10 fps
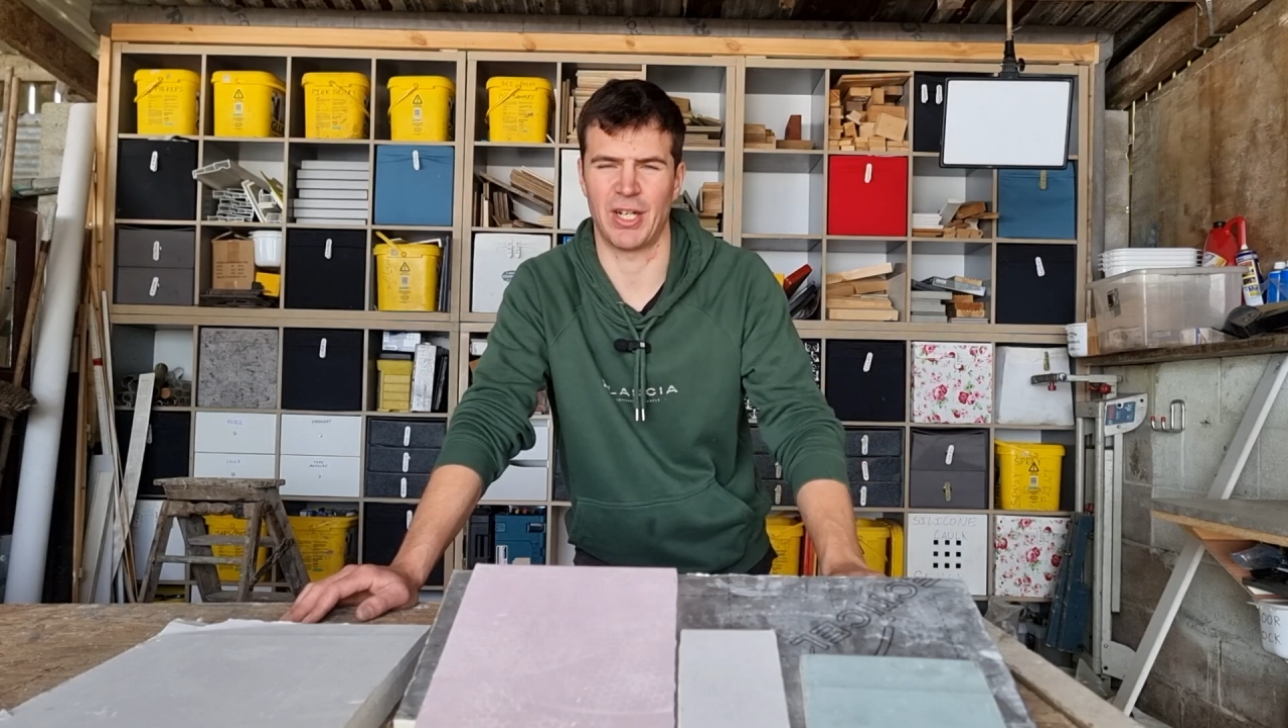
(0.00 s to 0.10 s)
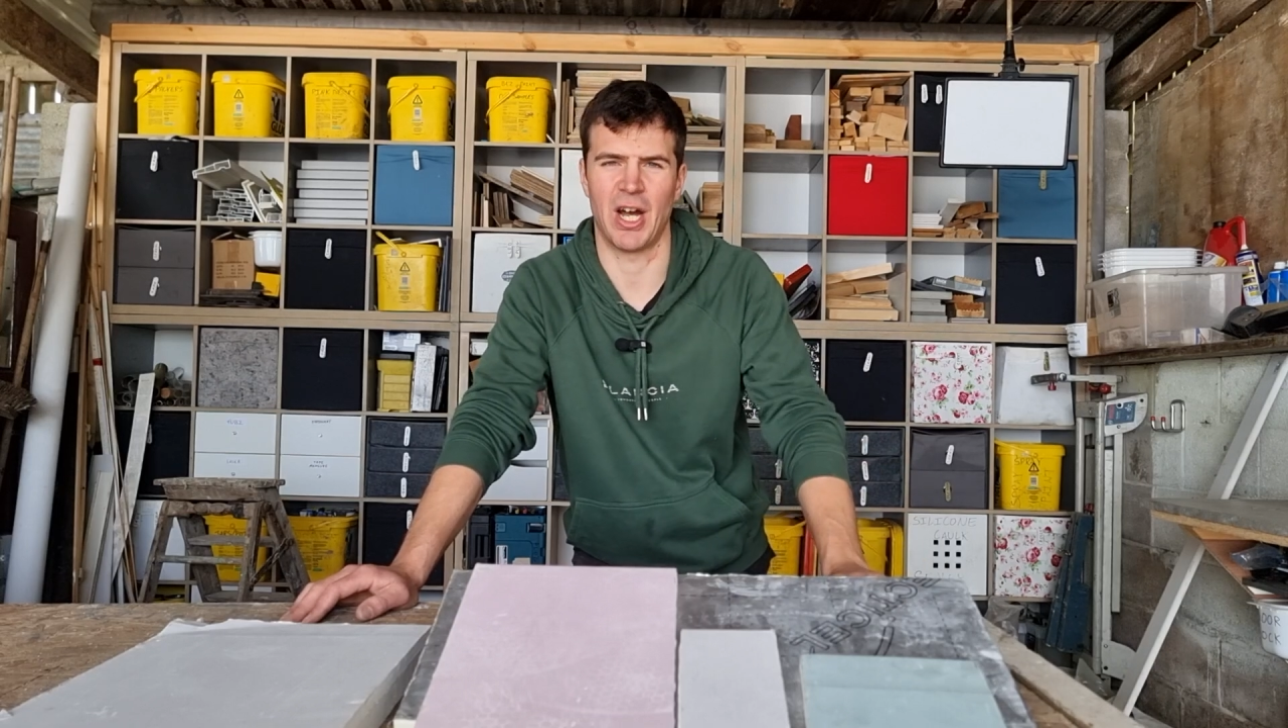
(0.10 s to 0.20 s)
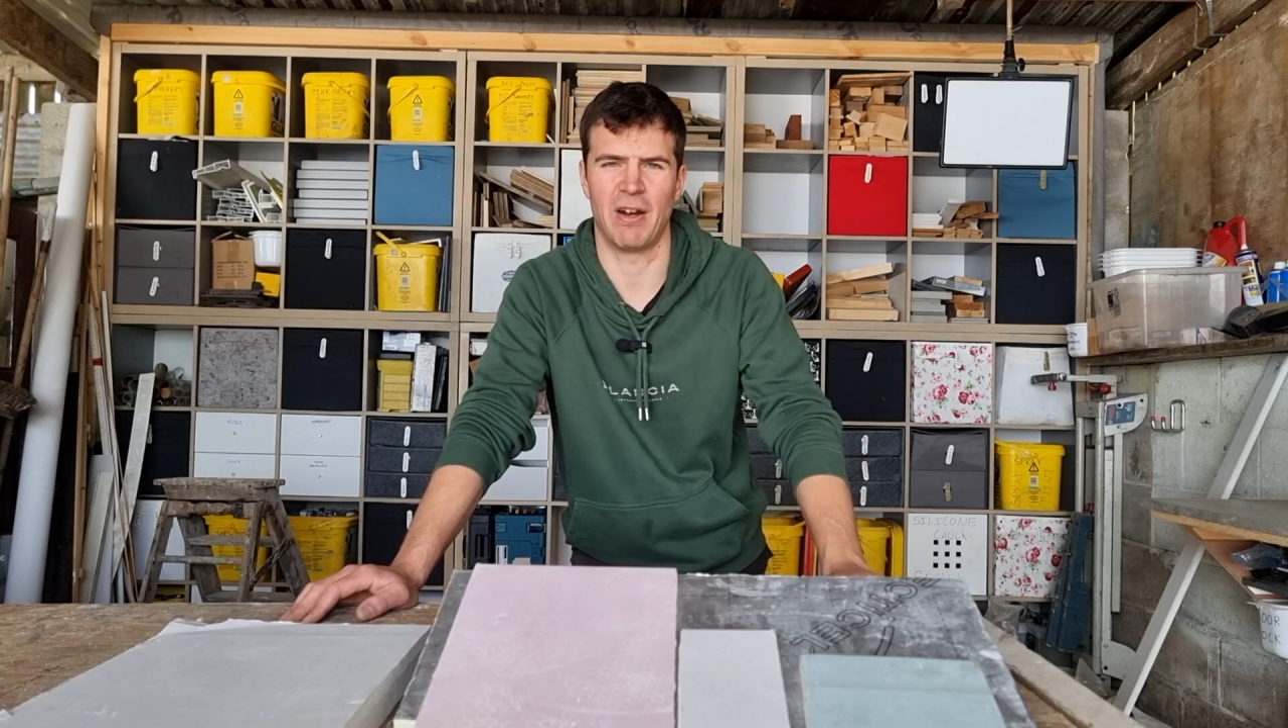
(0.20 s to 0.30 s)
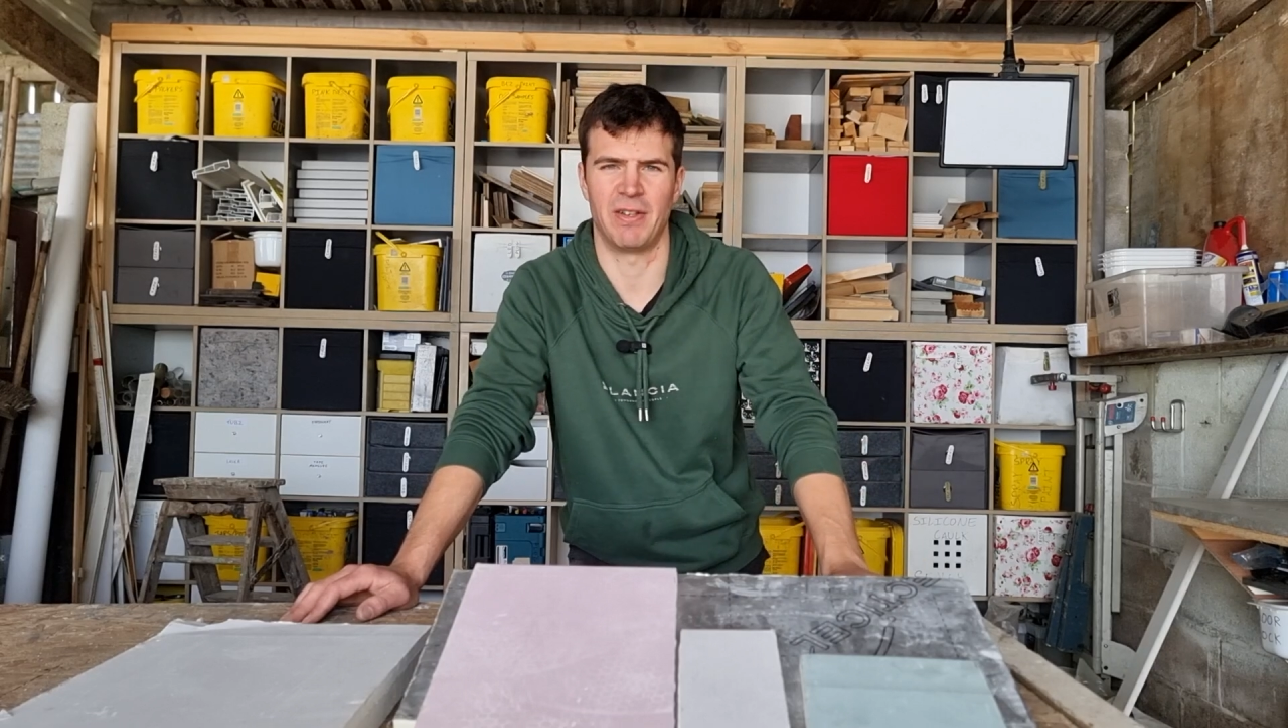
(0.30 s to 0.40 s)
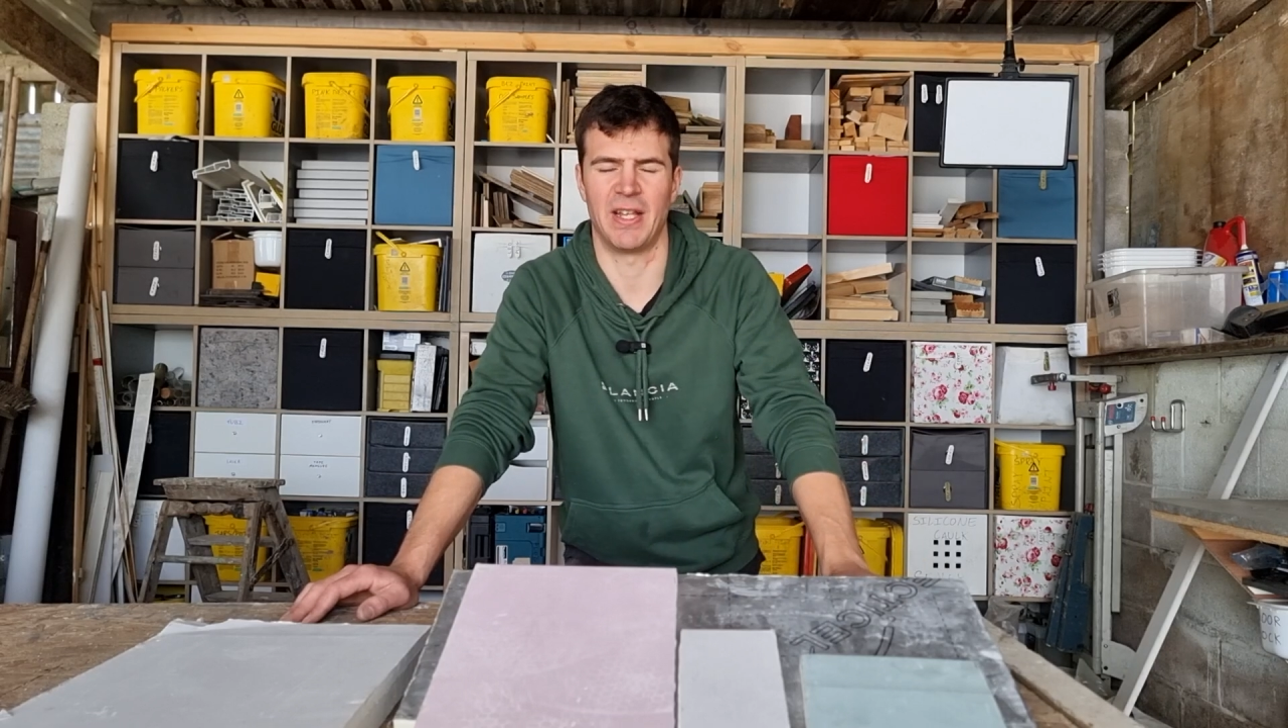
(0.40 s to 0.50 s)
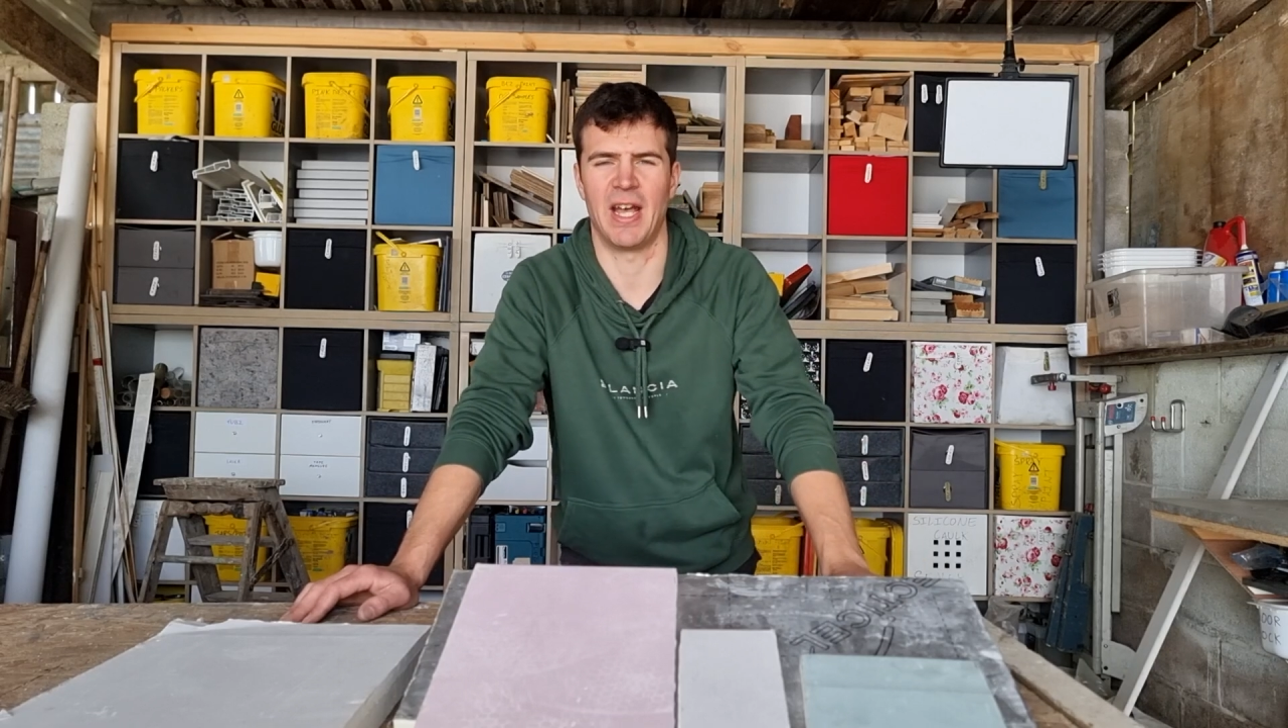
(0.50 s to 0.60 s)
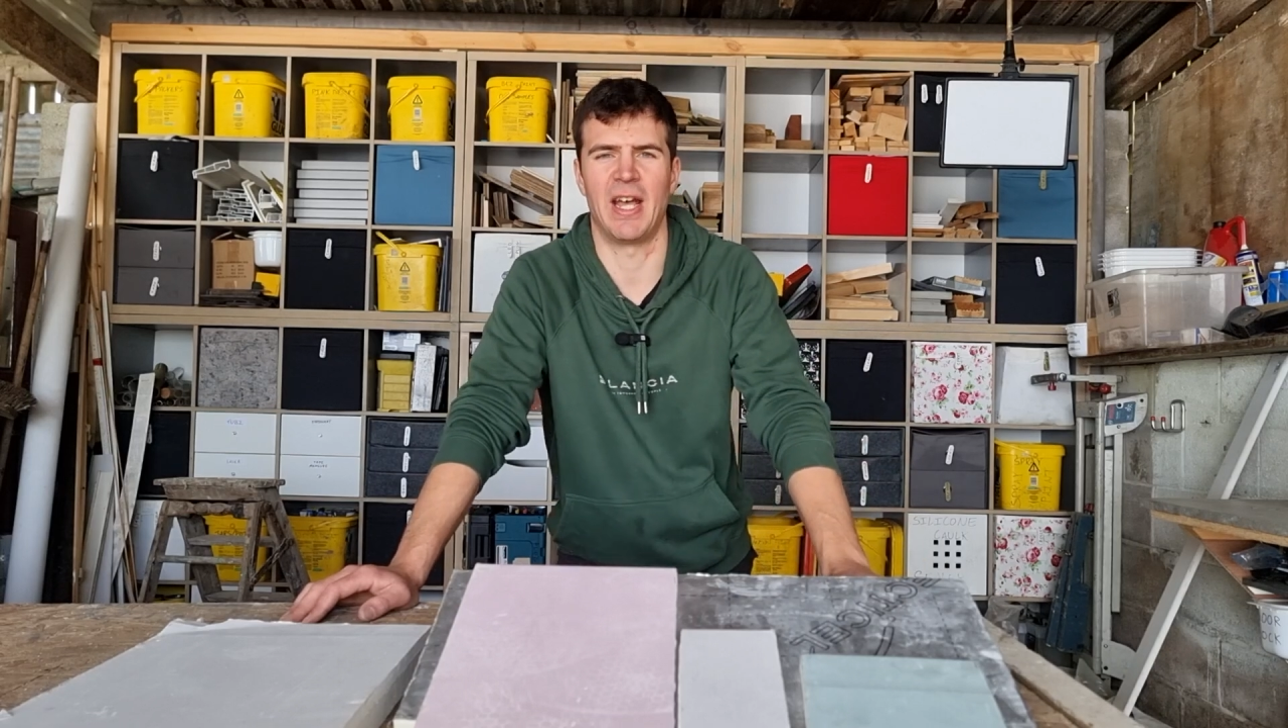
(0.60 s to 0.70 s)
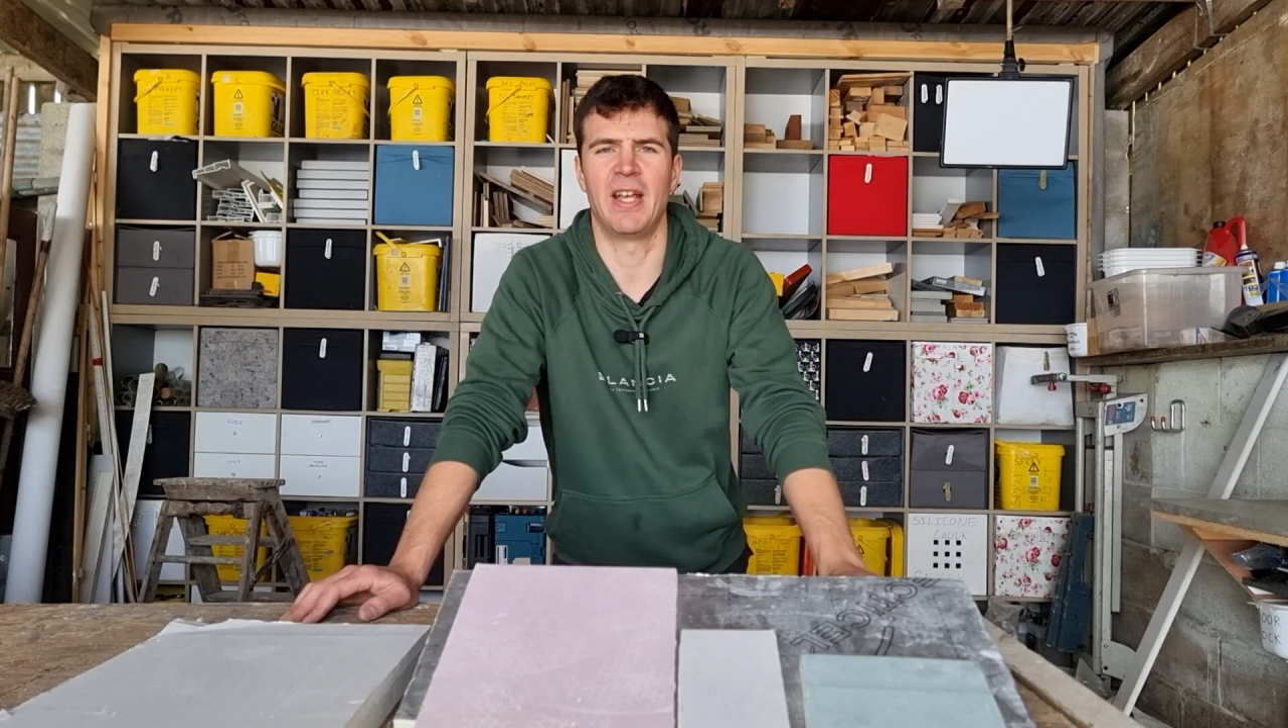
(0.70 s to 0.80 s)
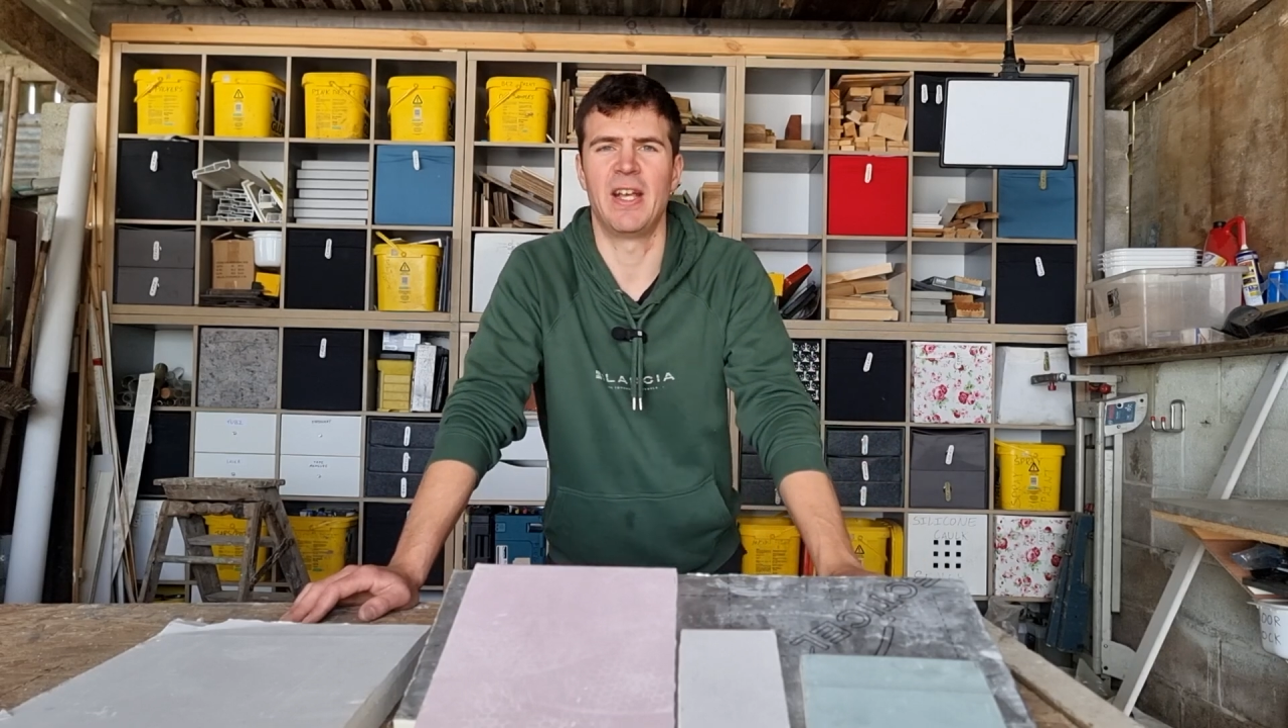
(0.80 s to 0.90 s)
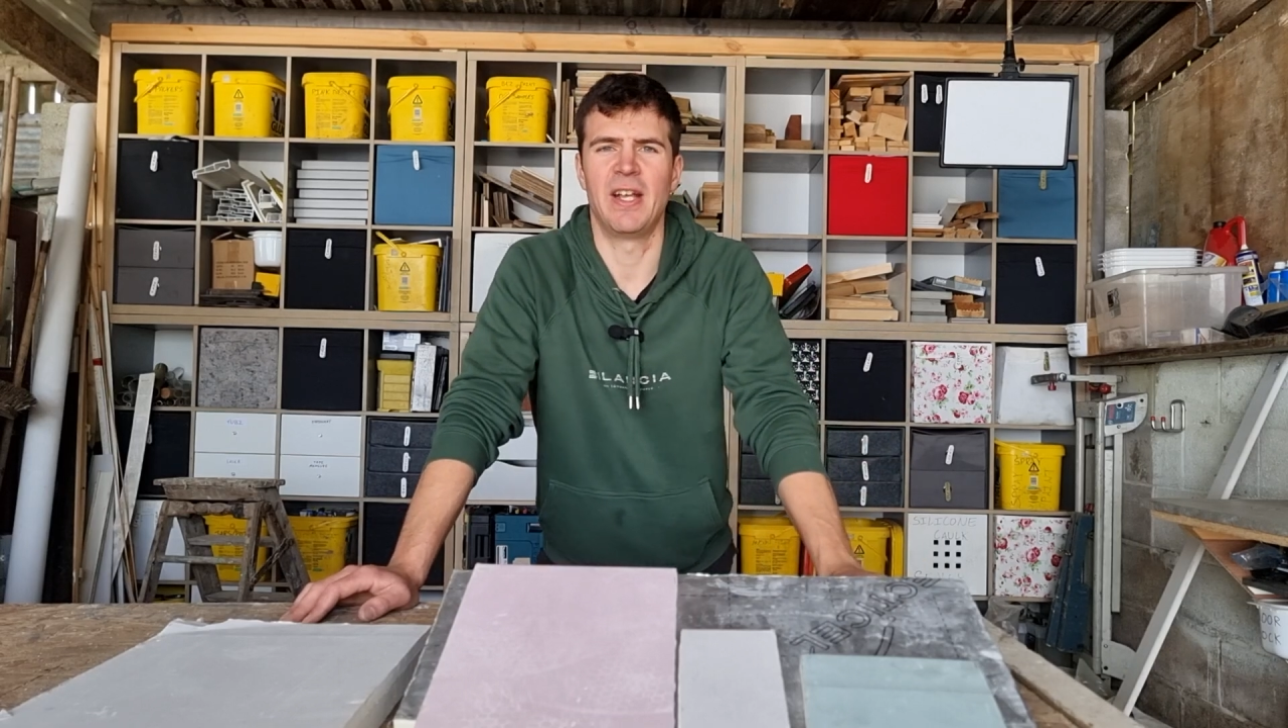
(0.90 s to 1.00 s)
car in there,